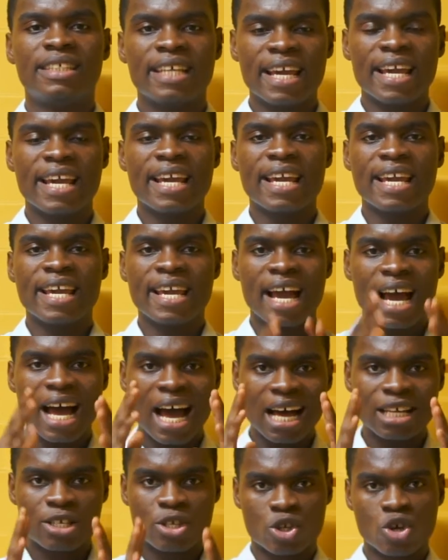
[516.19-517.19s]
they
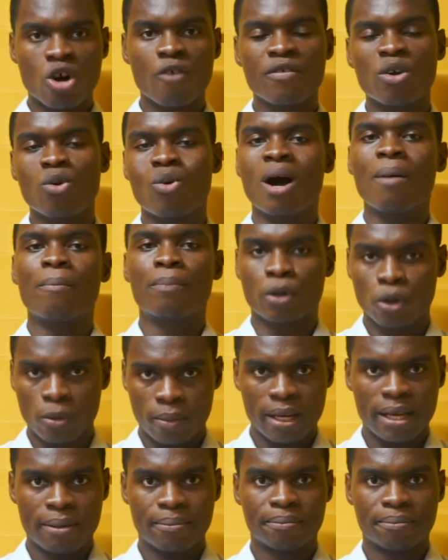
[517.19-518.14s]
are solving one problem.